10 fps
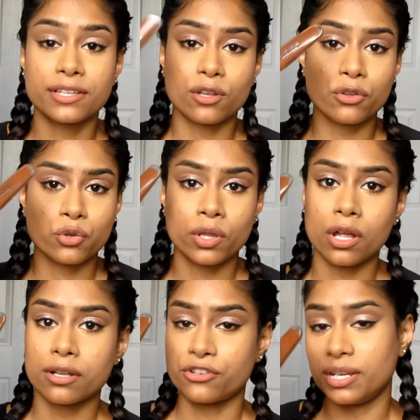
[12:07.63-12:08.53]
is also a
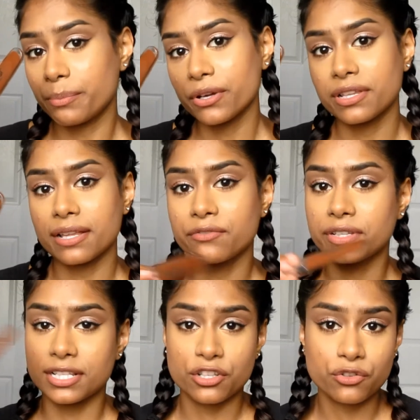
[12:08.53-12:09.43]
lot cheaper than
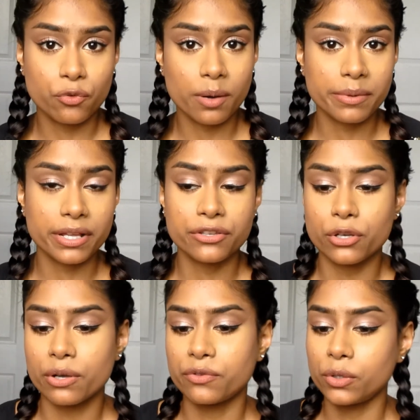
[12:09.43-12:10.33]
Physicians formula,
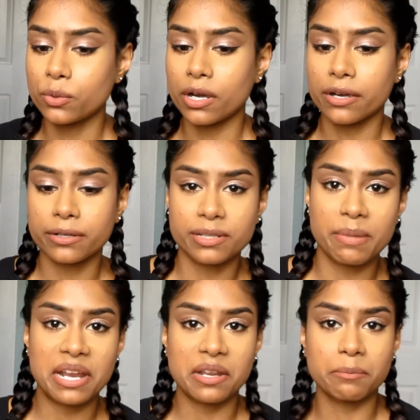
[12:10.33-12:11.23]
so if you are
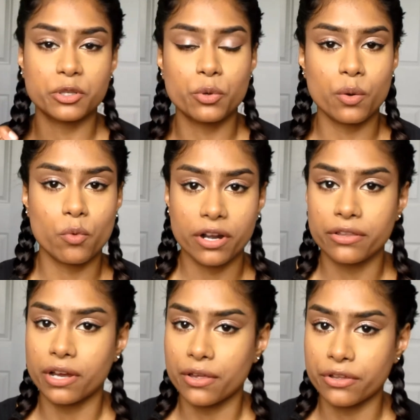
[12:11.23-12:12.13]
debating between one or
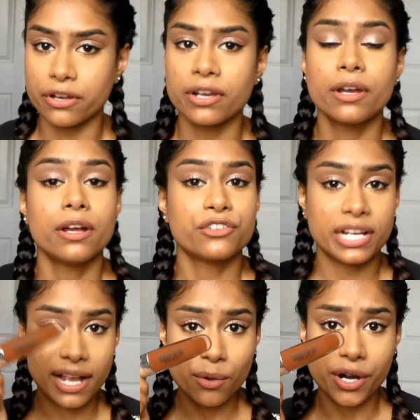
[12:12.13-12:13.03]
the other,
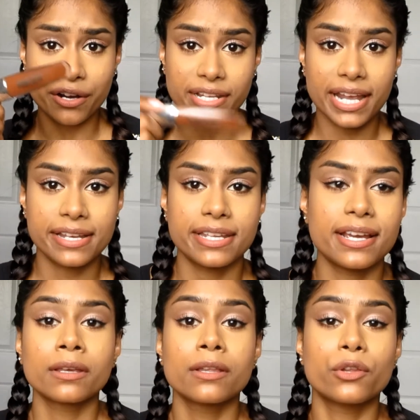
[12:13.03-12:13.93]
check out Hard Candy.